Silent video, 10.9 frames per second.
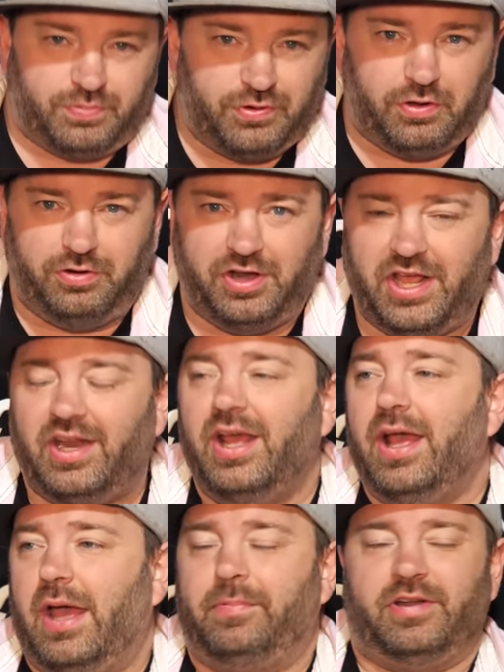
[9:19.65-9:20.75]
pre-order date
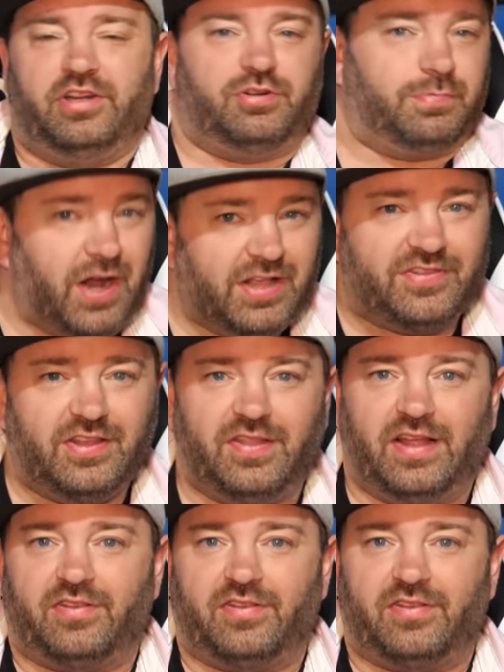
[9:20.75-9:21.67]
and potential pricing.